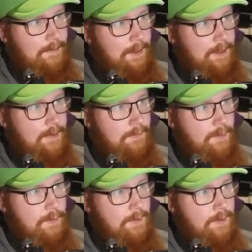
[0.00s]
Very
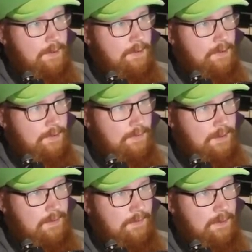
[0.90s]
confusing controls for
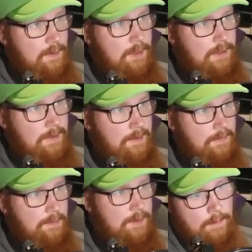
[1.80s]
this floaty stuff,
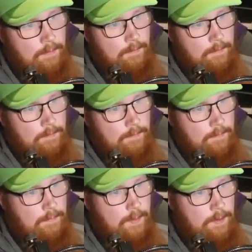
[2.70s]
but...
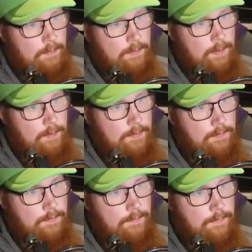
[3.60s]
Oh, there we go.
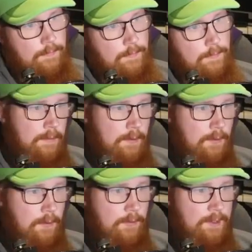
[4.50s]

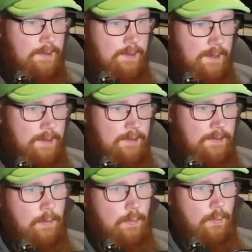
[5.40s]
Oh, these guys.
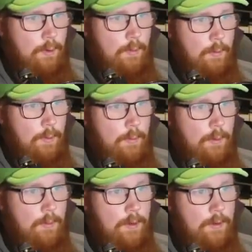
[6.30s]
Whoa, whoa,
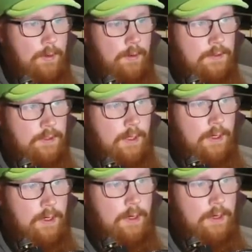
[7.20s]
whoa,
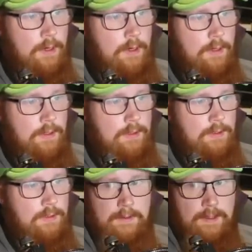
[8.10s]
Charge!
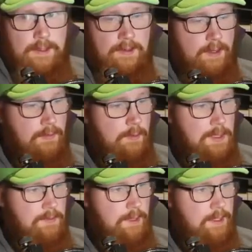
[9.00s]
And thanks to everyone
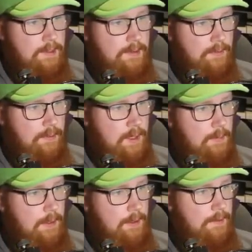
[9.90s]
who's liked the
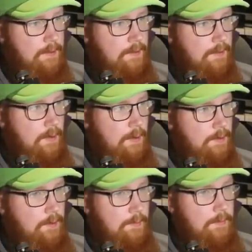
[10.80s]
stream, guys. It's
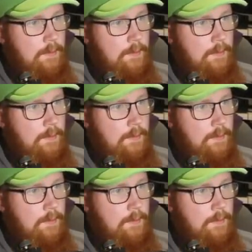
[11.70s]
awesome.